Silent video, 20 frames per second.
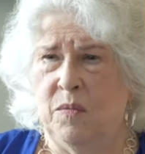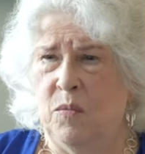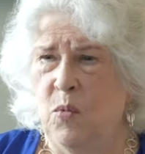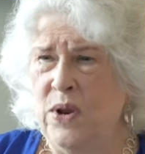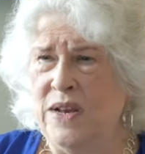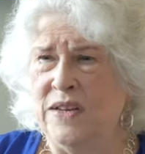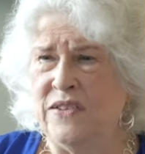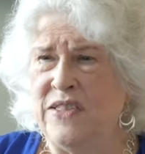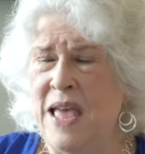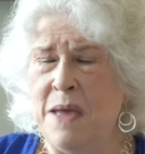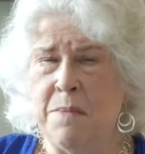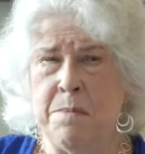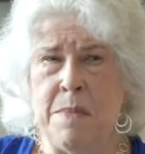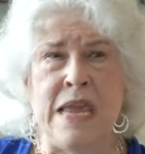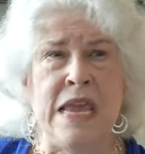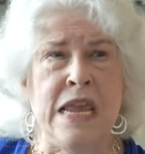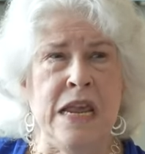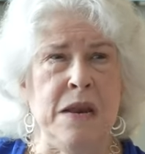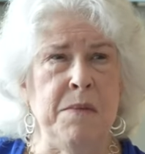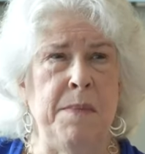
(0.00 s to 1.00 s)
what does that
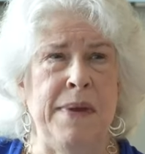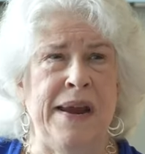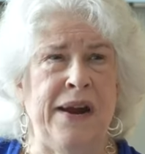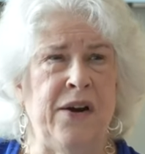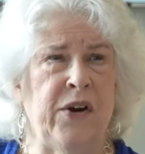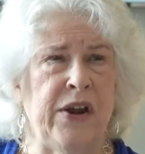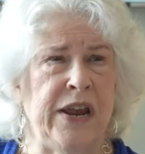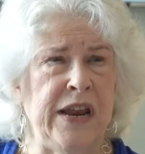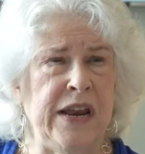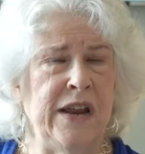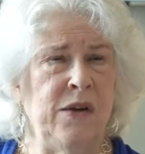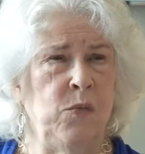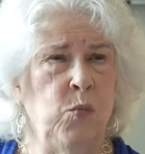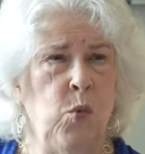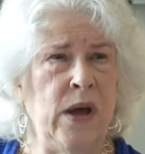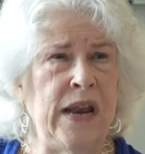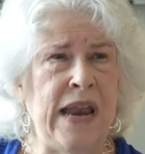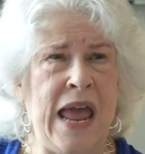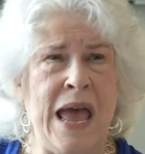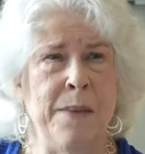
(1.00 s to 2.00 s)
mean, buried, and
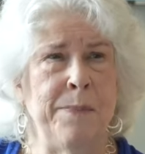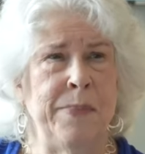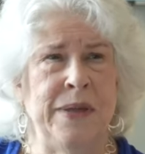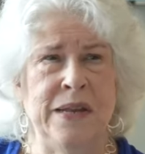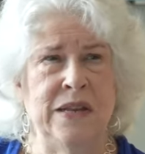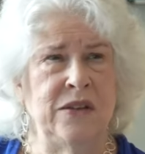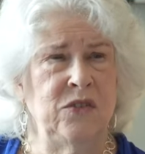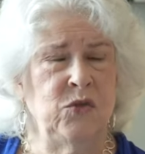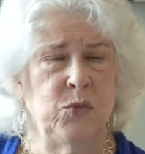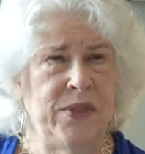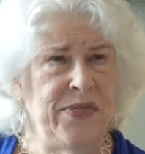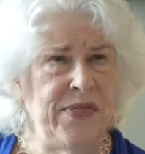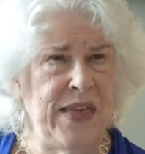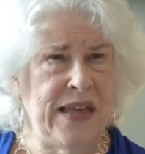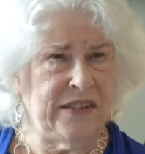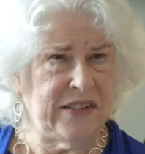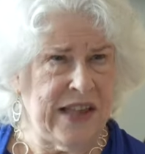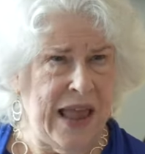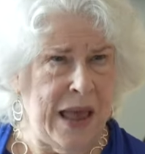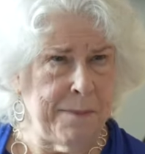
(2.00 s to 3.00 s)
what happens when
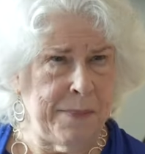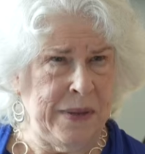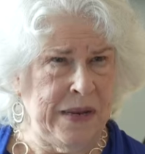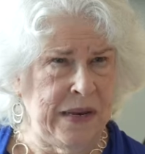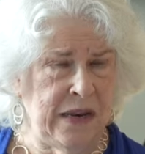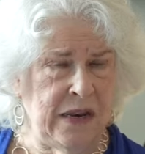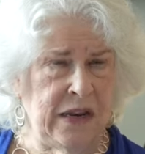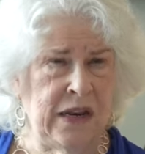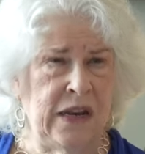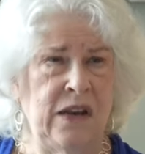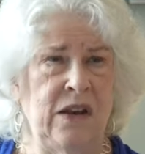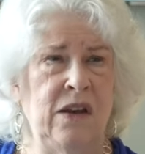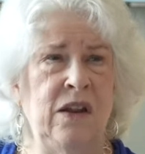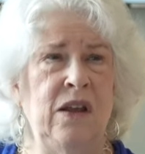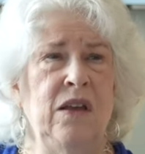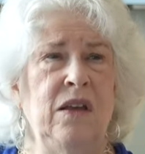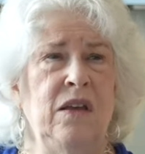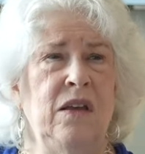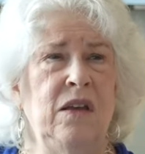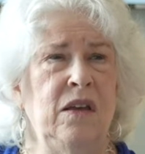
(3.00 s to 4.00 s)
that's happened, and
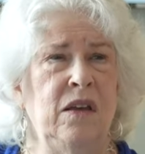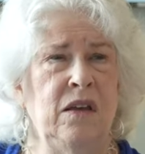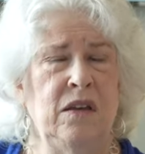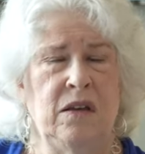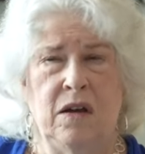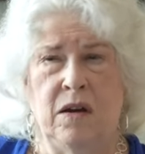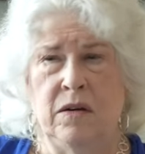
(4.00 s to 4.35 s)
sure.